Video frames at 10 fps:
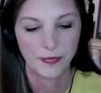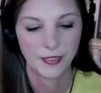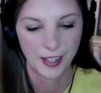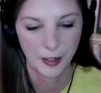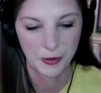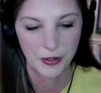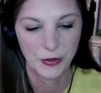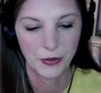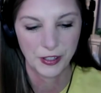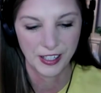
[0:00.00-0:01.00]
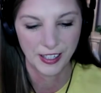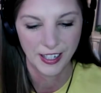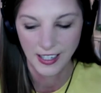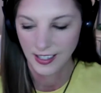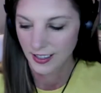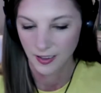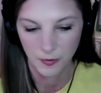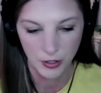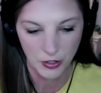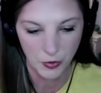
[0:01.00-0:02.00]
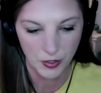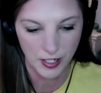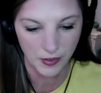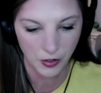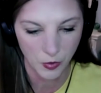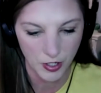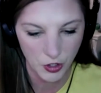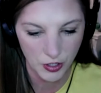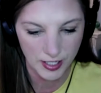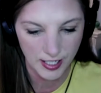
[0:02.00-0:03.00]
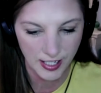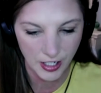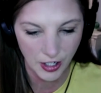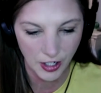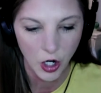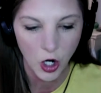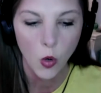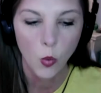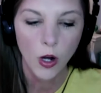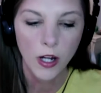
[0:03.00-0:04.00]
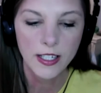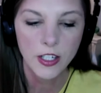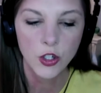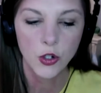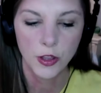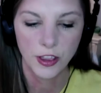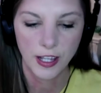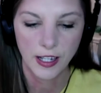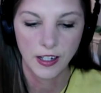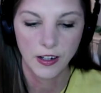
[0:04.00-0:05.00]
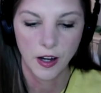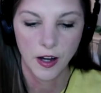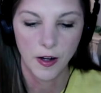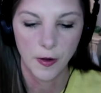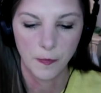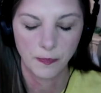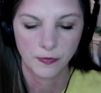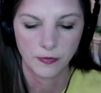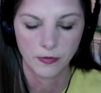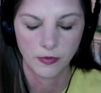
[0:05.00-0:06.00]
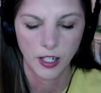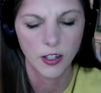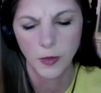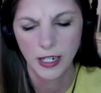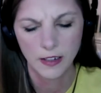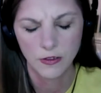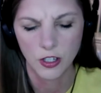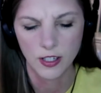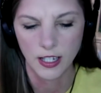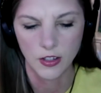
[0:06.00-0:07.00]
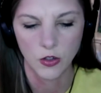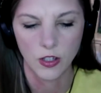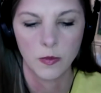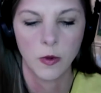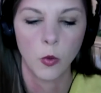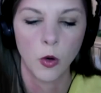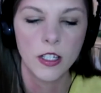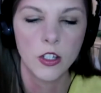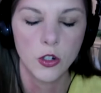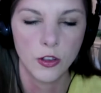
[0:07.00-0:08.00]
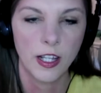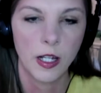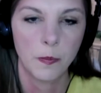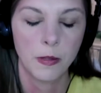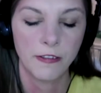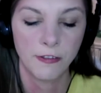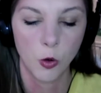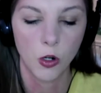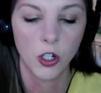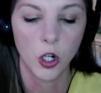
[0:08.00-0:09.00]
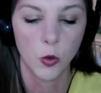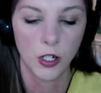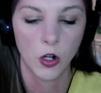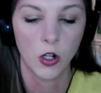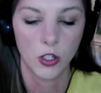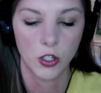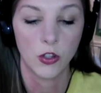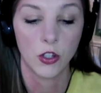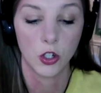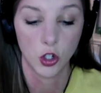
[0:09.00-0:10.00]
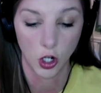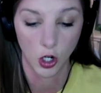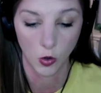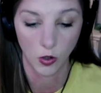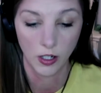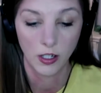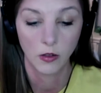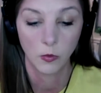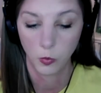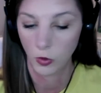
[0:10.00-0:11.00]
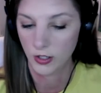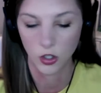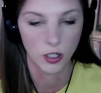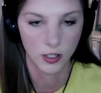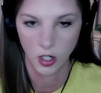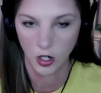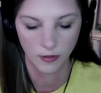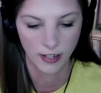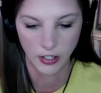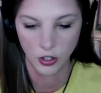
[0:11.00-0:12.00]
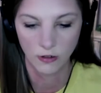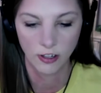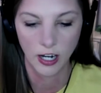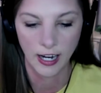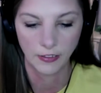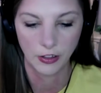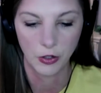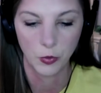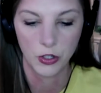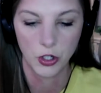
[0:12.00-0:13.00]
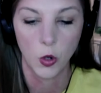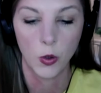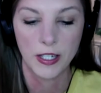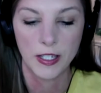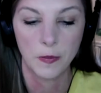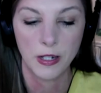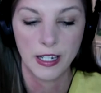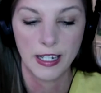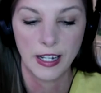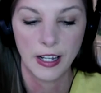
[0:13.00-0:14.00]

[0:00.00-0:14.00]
absolutely. Just going down the questions here. What did you think, and you might have just answered this, but what did you think before going on to the show? Let's just talk Vancouver Island was going to be